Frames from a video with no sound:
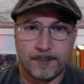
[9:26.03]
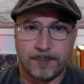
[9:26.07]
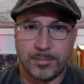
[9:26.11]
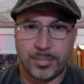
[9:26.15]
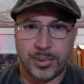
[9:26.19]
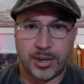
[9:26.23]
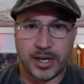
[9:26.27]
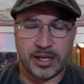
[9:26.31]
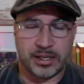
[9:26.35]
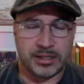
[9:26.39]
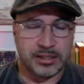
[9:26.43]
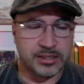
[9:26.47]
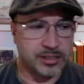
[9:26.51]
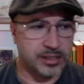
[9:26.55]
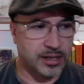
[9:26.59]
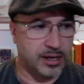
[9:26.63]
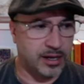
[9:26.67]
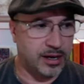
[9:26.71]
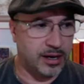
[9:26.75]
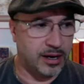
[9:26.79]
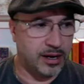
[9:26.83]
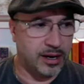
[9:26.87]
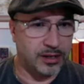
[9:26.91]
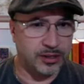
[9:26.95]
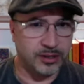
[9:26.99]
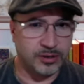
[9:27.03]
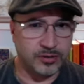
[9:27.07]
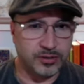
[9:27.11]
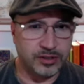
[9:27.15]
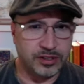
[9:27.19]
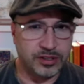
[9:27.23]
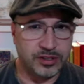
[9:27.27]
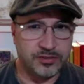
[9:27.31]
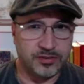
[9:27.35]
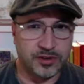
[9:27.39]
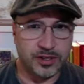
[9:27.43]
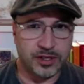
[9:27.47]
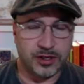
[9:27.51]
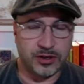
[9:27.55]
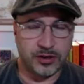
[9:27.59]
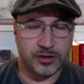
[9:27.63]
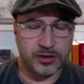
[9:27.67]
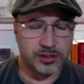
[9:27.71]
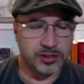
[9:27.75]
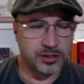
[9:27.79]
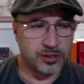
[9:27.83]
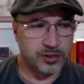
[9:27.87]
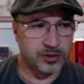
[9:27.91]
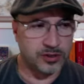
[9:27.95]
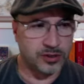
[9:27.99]
But uh, I do these
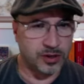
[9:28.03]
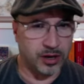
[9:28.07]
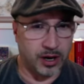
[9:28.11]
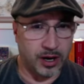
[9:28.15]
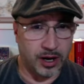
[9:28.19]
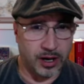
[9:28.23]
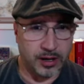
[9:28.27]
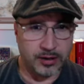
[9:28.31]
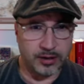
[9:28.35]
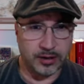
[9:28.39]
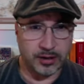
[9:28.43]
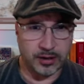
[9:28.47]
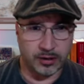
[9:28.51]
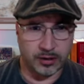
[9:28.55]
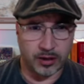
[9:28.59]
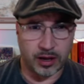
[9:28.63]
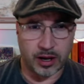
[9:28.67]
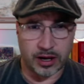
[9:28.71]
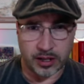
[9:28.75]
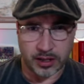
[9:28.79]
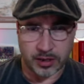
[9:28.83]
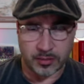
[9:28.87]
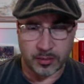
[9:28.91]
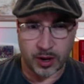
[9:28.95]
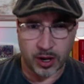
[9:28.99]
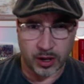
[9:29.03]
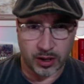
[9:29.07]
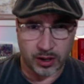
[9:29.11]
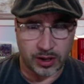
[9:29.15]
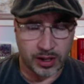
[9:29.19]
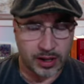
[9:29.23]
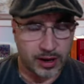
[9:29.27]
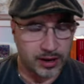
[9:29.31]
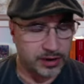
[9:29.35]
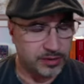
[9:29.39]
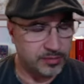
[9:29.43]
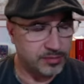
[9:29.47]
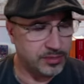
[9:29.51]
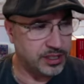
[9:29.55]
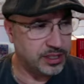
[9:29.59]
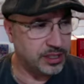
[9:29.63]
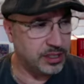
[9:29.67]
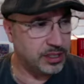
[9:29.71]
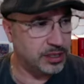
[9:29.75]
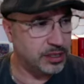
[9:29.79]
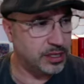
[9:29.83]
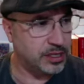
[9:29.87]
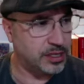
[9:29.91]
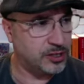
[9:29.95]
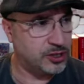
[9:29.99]
videos on a lot of them on
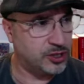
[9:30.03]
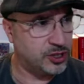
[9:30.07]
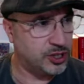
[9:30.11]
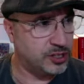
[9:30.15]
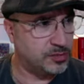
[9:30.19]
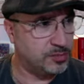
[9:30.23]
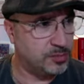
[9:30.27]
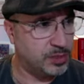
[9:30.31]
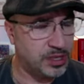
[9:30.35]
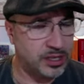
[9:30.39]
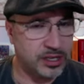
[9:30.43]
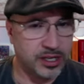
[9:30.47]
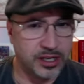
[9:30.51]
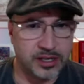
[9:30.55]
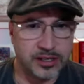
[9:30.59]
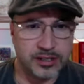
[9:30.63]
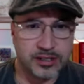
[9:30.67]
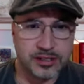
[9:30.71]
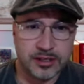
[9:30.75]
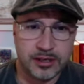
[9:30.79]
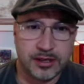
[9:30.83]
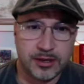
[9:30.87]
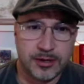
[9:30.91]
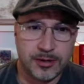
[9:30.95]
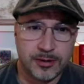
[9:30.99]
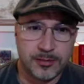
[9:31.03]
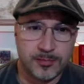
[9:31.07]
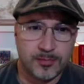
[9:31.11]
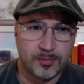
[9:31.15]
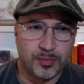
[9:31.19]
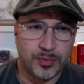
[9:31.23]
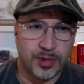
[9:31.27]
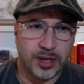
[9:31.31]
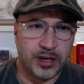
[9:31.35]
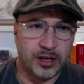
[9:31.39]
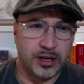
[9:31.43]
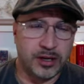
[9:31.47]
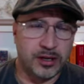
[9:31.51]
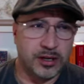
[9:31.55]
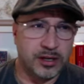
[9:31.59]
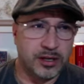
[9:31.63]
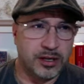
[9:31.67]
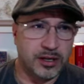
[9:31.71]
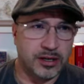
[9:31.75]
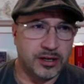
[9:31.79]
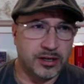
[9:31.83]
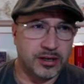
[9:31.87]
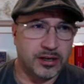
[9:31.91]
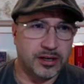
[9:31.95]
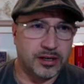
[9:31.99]
CloudMD is just because uh,
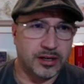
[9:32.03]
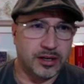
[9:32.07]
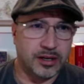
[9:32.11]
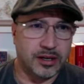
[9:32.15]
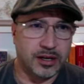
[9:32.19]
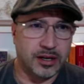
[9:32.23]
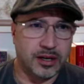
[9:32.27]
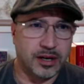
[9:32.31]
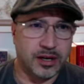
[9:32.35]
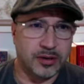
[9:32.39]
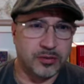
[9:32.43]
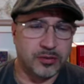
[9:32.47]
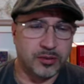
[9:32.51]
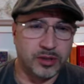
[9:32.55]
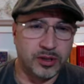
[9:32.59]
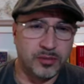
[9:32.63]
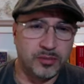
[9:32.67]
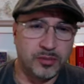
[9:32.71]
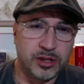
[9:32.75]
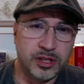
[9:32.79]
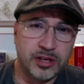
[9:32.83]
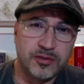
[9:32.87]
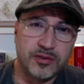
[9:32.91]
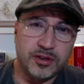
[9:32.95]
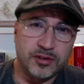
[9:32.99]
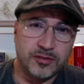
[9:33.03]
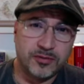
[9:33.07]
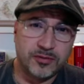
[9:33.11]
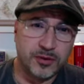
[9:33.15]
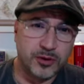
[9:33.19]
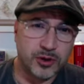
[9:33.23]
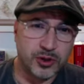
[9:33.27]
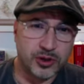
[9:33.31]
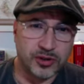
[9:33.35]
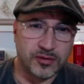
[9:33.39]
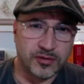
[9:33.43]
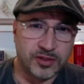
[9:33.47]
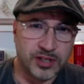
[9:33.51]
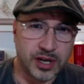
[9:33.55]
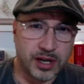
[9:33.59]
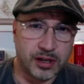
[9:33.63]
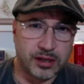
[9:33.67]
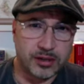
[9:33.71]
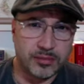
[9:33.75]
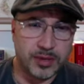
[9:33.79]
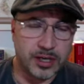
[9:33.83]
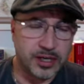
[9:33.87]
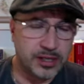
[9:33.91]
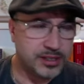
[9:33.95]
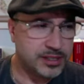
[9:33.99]
I really believe in the future of
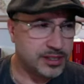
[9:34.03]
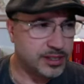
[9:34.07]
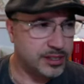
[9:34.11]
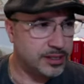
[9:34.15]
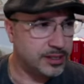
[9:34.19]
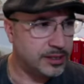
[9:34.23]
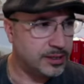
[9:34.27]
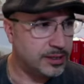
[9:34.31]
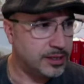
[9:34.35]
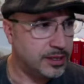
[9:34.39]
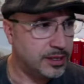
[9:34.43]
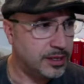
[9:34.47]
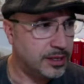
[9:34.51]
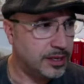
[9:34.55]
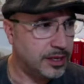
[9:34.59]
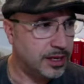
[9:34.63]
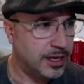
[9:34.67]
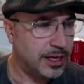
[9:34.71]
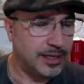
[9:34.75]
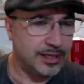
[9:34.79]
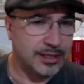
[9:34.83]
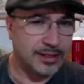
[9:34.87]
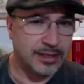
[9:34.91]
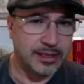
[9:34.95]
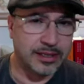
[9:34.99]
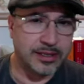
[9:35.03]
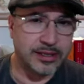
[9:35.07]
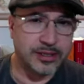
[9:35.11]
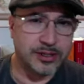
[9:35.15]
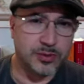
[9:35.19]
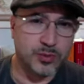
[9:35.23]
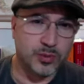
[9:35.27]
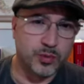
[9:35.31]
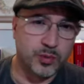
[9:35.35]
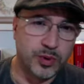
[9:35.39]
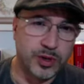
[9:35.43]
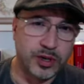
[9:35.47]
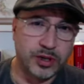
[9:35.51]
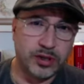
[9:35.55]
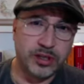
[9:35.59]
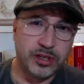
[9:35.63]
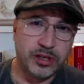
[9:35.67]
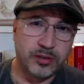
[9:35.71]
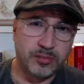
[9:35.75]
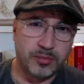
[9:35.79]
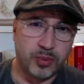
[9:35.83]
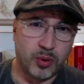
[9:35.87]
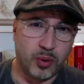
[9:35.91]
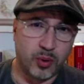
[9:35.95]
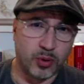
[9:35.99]
telemedicine. I think it's really
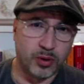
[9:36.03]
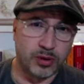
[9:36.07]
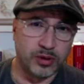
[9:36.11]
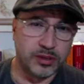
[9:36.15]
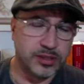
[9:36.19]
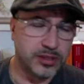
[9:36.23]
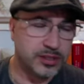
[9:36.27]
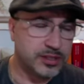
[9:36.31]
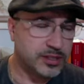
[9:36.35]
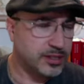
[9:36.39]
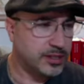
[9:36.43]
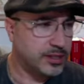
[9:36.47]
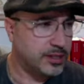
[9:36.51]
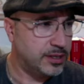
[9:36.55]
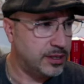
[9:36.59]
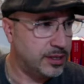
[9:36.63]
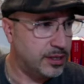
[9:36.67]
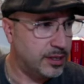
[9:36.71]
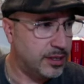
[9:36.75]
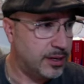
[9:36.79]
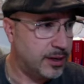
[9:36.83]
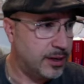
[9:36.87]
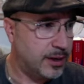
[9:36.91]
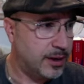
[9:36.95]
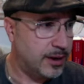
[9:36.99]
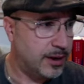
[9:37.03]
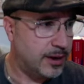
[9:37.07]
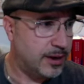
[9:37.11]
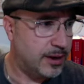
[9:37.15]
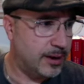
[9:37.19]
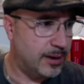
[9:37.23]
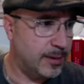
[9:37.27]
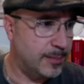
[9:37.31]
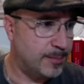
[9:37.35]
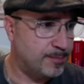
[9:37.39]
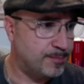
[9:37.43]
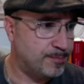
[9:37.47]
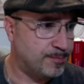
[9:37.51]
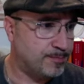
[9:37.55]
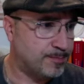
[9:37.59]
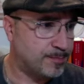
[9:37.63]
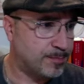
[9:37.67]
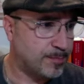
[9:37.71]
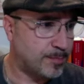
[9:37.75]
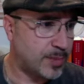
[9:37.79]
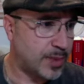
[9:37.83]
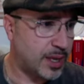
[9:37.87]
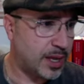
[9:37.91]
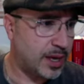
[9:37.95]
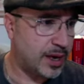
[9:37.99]
important. Um,
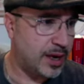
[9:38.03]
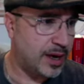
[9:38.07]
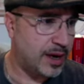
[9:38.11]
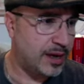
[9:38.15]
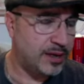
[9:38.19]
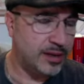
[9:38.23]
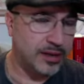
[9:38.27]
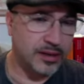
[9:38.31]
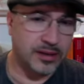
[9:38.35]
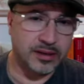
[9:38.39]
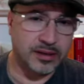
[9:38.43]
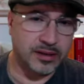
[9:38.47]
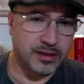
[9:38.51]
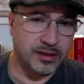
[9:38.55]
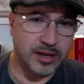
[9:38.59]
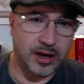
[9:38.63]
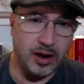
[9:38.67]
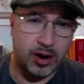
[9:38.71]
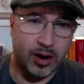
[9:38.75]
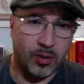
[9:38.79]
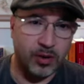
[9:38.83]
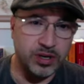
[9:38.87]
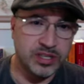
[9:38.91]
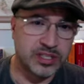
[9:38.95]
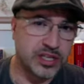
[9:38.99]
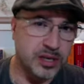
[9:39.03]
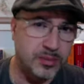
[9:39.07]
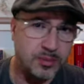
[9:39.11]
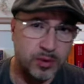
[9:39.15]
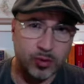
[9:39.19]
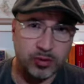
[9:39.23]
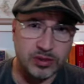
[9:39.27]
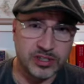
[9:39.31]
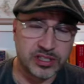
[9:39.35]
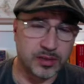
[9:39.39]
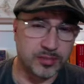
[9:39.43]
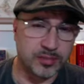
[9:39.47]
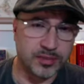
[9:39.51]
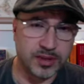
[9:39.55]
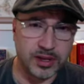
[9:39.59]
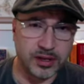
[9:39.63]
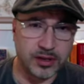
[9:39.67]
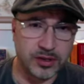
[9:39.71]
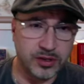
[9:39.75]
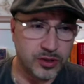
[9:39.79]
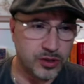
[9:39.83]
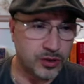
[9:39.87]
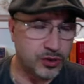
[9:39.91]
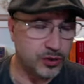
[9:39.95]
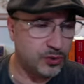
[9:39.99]
and they always come out with
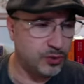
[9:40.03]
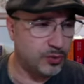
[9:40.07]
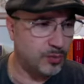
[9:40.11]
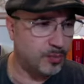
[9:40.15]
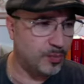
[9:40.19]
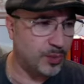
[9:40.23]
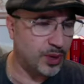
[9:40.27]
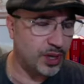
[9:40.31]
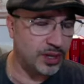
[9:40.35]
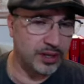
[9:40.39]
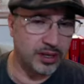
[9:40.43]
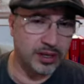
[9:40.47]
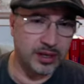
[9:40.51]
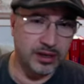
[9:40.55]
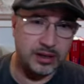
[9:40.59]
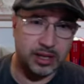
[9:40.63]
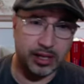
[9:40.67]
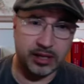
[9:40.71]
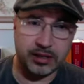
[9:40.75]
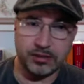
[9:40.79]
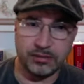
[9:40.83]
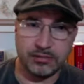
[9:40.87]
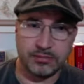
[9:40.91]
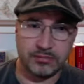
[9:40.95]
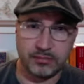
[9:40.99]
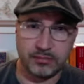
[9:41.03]
something new. And then like